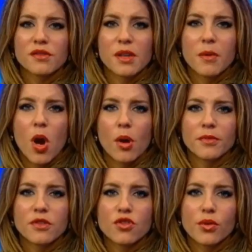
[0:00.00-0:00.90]
Sun
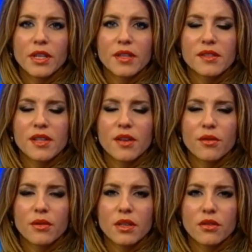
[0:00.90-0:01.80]
columnist, joining us
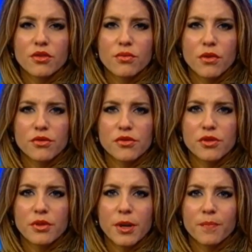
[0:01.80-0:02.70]
here in our Toronto
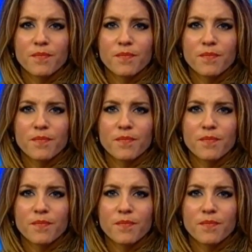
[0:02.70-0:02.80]
studio.